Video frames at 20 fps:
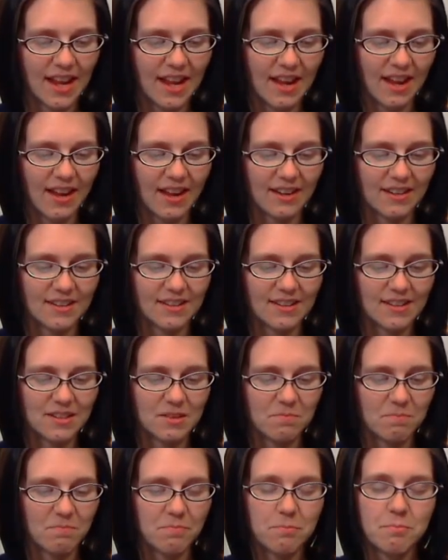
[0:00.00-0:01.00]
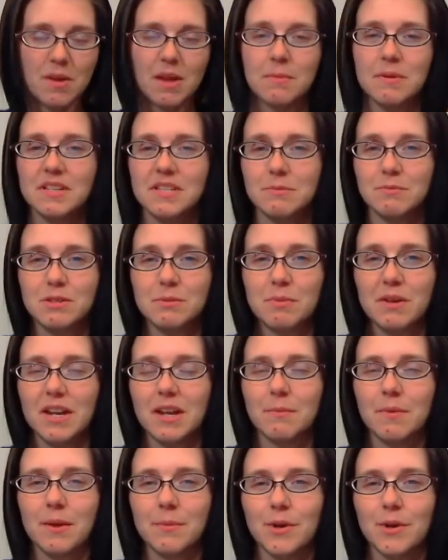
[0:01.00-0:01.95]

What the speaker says: and maybe some spinning.